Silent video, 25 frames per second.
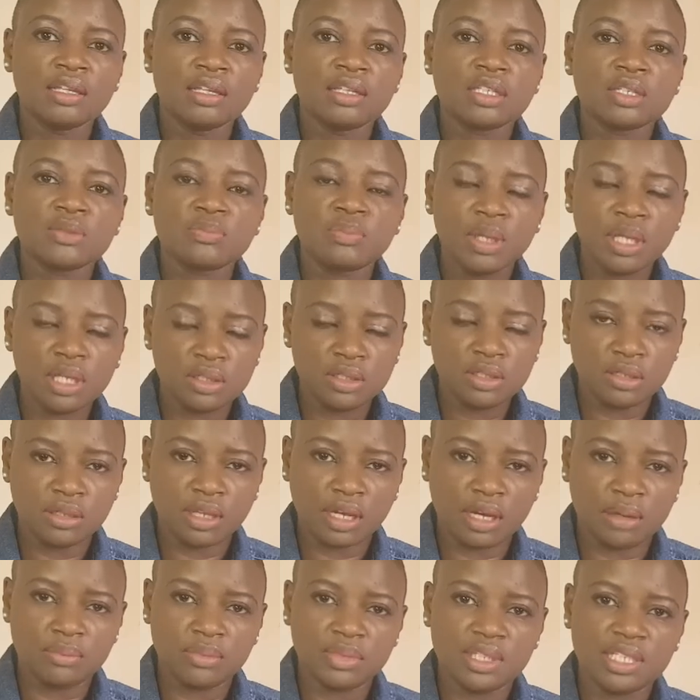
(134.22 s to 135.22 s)
Speak to
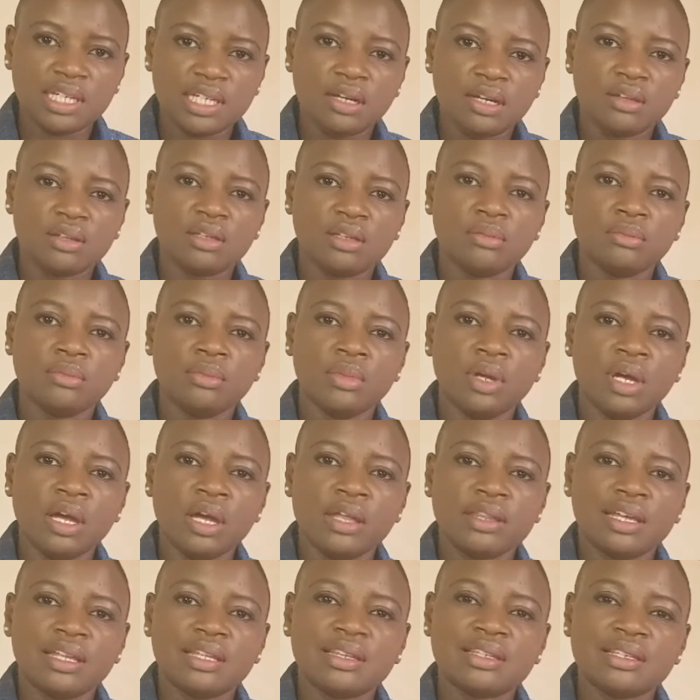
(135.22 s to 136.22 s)
them, tell them
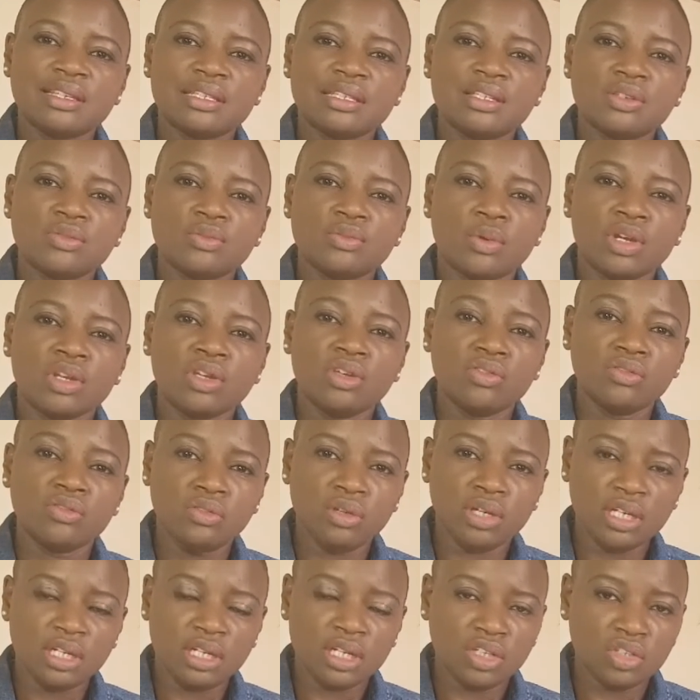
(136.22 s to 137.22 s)
that this is what you
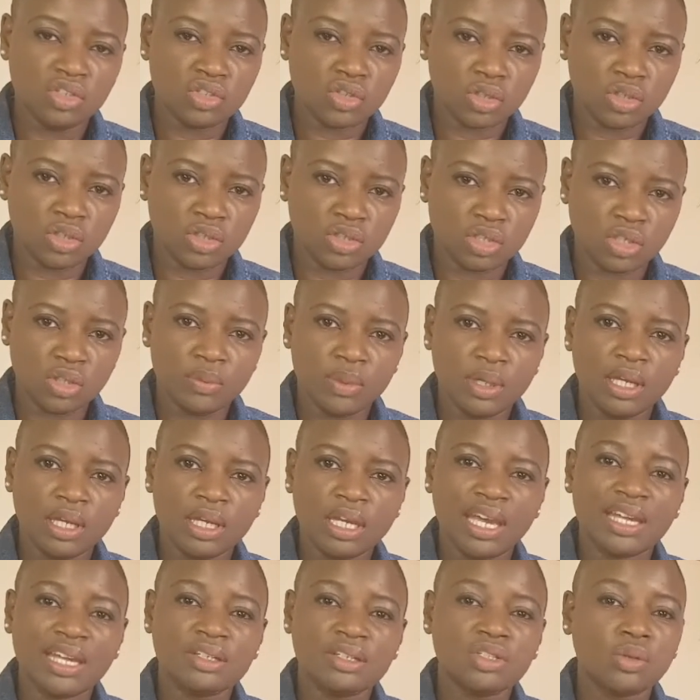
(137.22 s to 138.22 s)
really enjoy
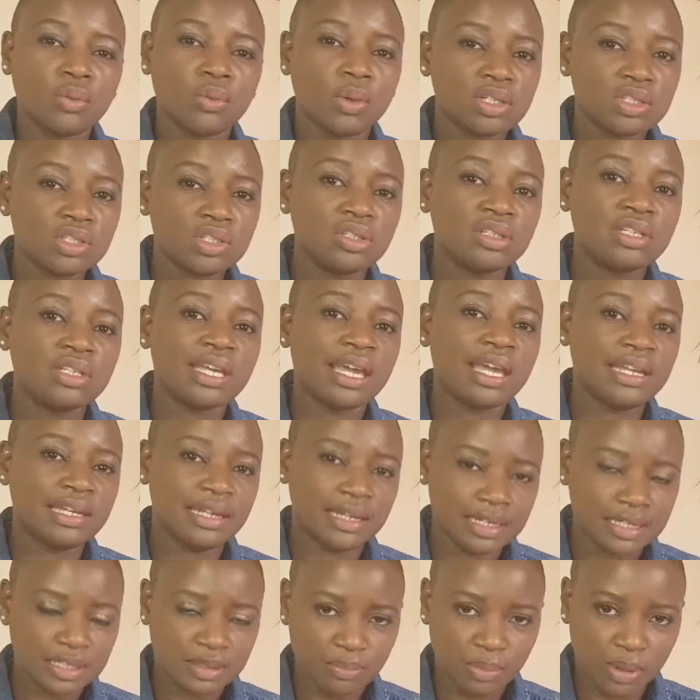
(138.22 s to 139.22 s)
doing and you want to
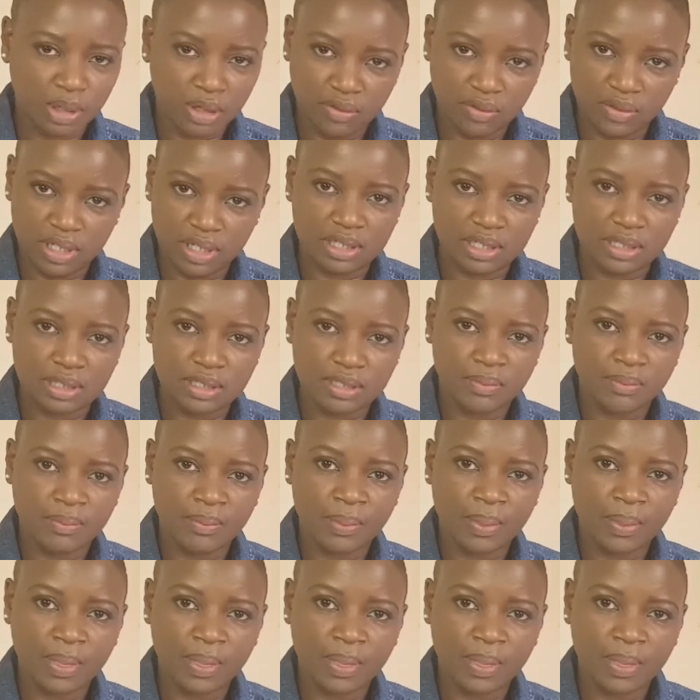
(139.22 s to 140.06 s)
gain experience.